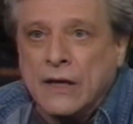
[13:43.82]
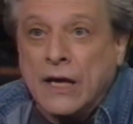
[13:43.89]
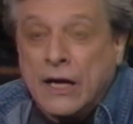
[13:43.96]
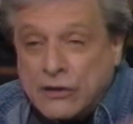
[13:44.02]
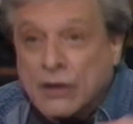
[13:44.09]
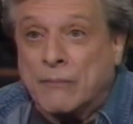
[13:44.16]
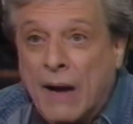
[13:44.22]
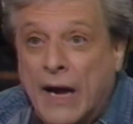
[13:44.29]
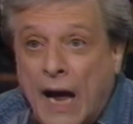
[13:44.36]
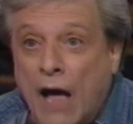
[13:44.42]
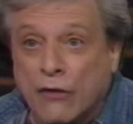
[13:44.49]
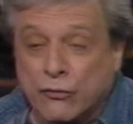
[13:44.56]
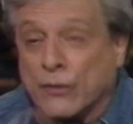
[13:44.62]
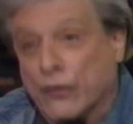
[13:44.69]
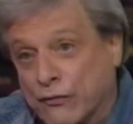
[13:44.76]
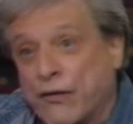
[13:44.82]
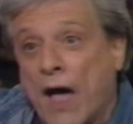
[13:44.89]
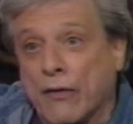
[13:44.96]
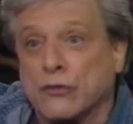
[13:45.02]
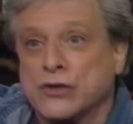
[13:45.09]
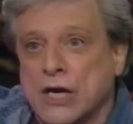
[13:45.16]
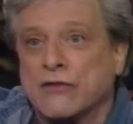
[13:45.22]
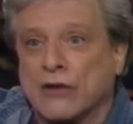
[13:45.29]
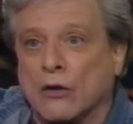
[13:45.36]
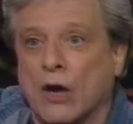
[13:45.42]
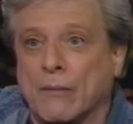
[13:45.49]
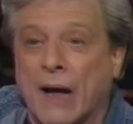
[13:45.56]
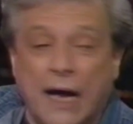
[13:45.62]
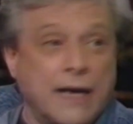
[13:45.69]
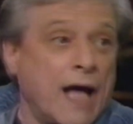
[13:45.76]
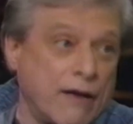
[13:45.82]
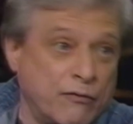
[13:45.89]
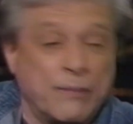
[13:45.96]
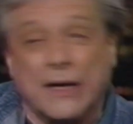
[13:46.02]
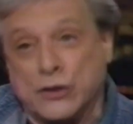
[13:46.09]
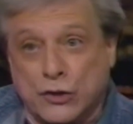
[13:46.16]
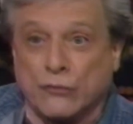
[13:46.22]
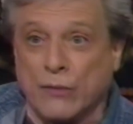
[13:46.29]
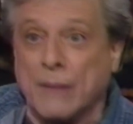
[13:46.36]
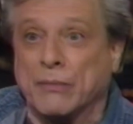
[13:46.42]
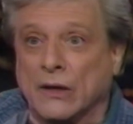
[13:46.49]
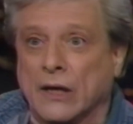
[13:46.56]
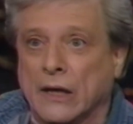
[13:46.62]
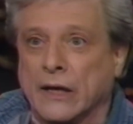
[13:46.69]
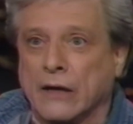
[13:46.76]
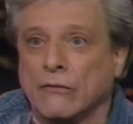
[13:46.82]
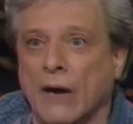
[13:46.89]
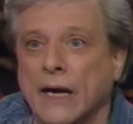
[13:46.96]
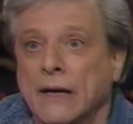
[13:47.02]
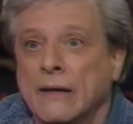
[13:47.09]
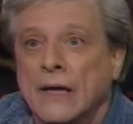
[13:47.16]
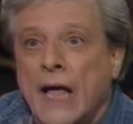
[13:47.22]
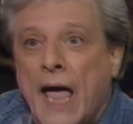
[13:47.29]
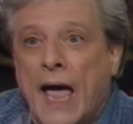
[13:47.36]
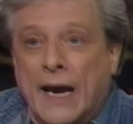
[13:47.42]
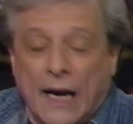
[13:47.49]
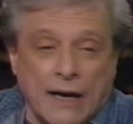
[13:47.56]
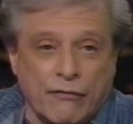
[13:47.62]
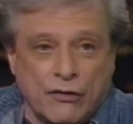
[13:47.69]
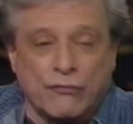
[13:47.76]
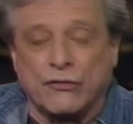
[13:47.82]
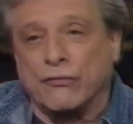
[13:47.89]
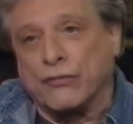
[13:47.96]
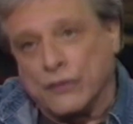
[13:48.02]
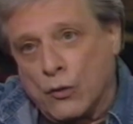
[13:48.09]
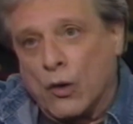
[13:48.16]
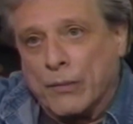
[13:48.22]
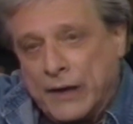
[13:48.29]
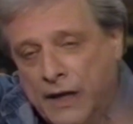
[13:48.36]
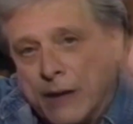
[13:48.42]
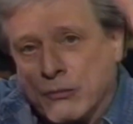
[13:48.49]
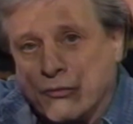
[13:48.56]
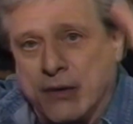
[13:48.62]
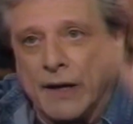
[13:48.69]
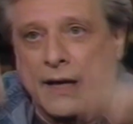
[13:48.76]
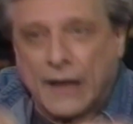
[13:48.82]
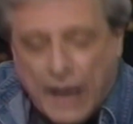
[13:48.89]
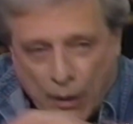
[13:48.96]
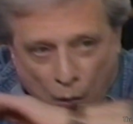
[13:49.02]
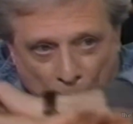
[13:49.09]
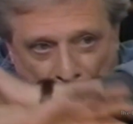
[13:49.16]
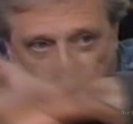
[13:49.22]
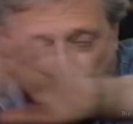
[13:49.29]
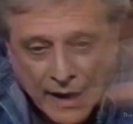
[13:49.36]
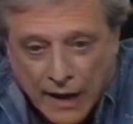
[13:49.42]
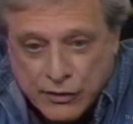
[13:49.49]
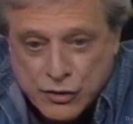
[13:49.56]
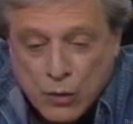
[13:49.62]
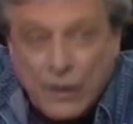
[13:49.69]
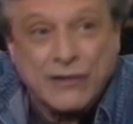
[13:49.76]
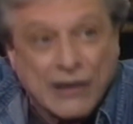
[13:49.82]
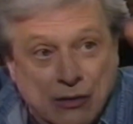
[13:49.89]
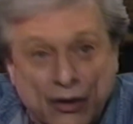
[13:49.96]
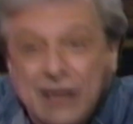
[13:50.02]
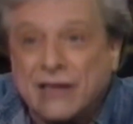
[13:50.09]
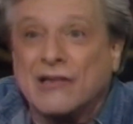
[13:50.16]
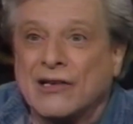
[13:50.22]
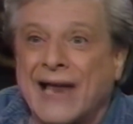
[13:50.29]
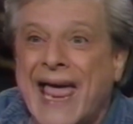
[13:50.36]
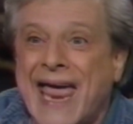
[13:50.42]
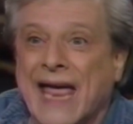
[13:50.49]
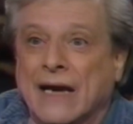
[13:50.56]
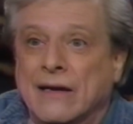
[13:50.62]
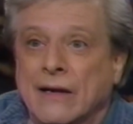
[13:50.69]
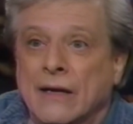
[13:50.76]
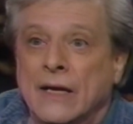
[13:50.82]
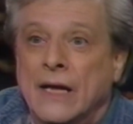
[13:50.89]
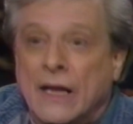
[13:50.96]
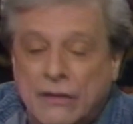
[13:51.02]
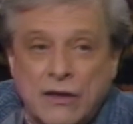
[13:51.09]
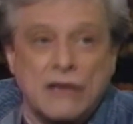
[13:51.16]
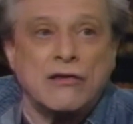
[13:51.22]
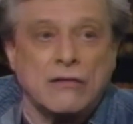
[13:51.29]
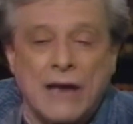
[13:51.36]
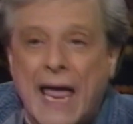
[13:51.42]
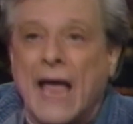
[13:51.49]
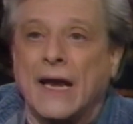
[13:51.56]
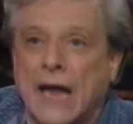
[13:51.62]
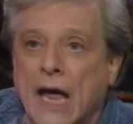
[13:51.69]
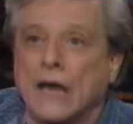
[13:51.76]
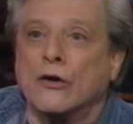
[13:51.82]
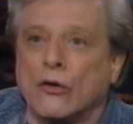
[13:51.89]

to my house with her father chasing along behind. God forbid I should rape the little kid, right? And I left the door open. He comes running in, and I open the and I show her. And I said, "Look at this land." This land, Edgar